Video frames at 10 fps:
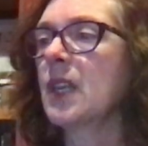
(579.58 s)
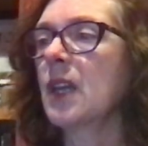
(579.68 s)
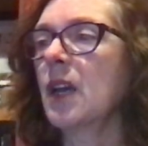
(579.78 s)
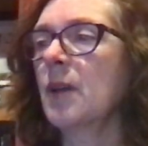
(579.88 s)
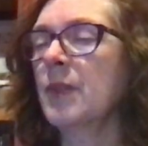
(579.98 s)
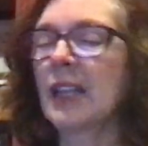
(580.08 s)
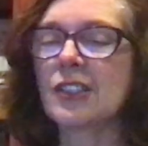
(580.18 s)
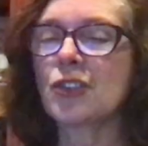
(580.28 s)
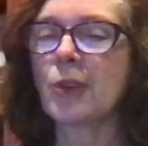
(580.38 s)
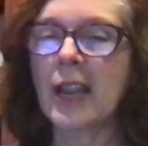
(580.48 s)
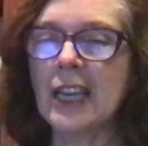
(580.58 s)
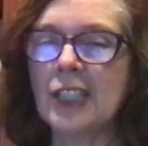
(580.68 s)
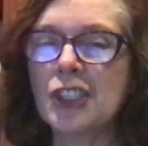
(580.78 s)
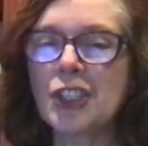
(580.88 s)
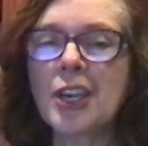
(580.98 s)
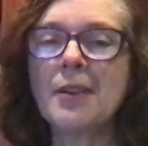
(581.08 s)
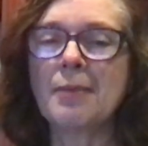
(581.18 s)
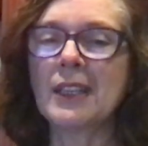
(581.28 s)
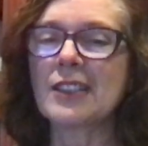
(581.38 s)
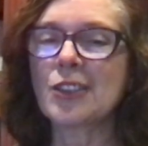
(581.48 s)
Um, not strange,
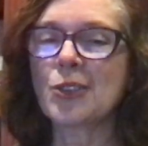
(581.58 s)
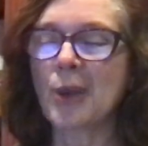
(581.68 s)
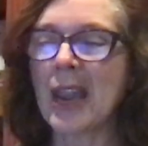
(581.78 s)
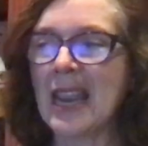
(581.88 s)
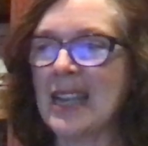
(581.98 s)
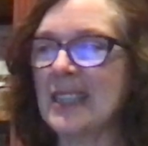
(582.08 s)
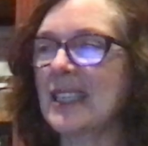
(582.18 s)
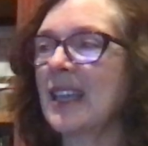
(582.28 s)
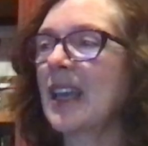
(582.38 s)
but strained.